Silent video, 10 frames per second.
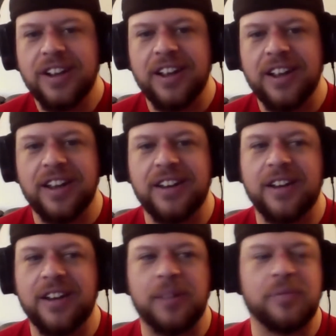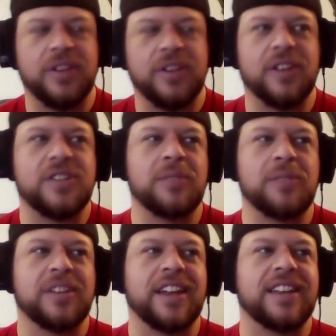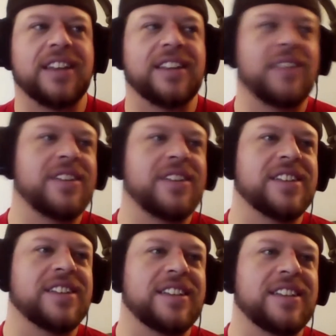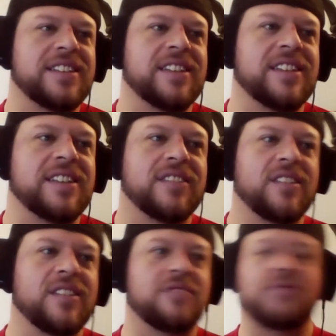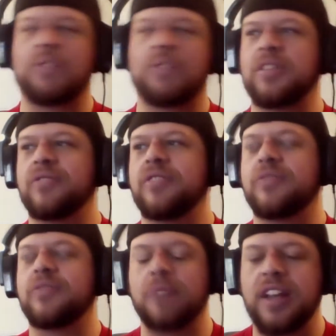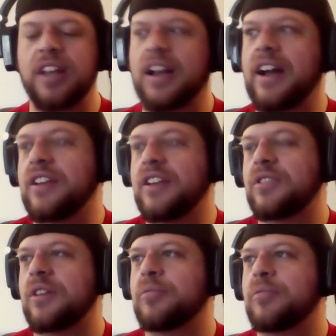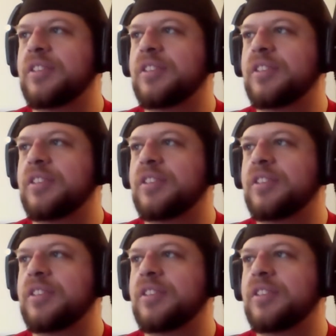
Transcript: and so I mean, like events like these, like they're fun for me. I enjoy it, but